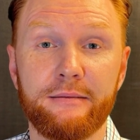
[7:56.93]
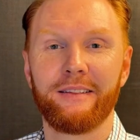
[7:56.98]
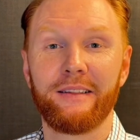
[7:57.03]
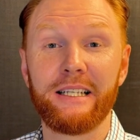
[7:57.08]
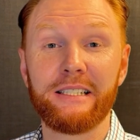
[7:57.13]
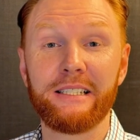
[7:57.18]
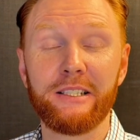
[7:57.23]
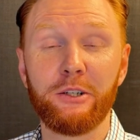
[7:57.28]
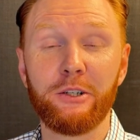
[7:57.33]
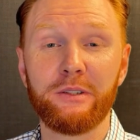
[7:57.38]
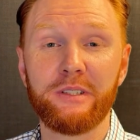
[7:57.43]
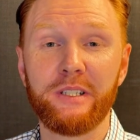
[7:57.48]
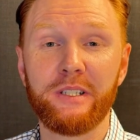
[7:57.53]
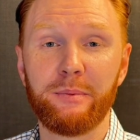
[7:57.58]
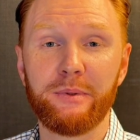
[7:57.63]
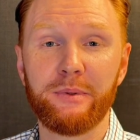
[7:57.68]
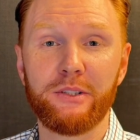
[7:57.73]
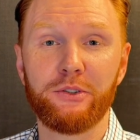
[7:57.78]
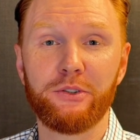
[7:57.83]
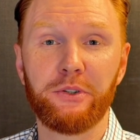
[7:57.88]
These little
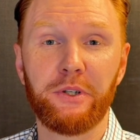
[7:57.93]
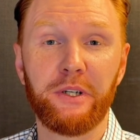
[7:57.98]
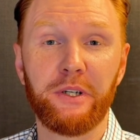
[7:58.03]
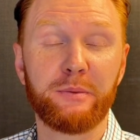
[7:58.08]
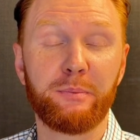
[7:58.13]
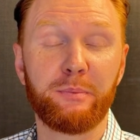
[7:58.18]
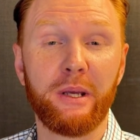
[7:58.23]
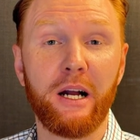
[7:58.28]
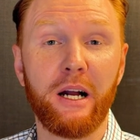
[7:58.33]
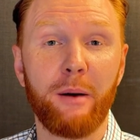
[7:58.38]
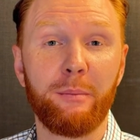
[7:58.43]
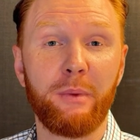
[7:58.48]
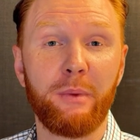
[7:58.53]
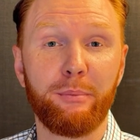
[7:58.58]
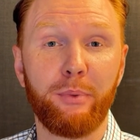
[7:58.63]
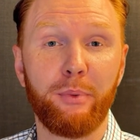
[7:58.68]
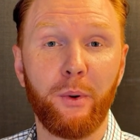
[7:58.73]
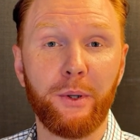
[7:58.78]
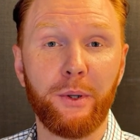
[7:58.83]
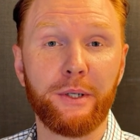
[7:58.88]
tips and tricks become
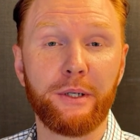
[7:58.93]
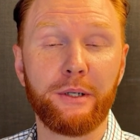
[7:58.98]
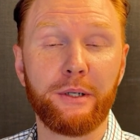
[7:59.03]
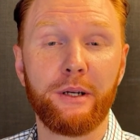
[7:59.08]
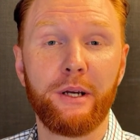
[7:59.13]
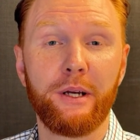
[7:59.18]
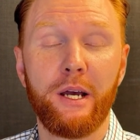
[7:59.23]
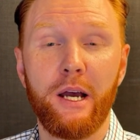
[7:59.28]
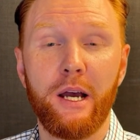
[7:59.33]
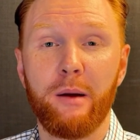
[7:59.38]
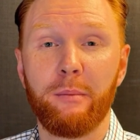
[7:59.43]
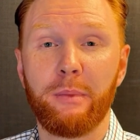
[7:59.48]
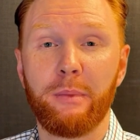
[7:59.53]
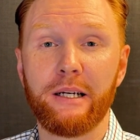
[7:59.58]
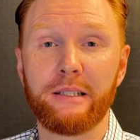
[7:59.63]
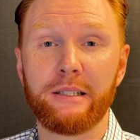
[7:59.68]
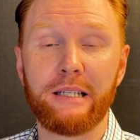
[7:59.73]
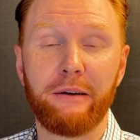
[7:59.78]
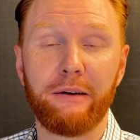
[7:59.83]
important because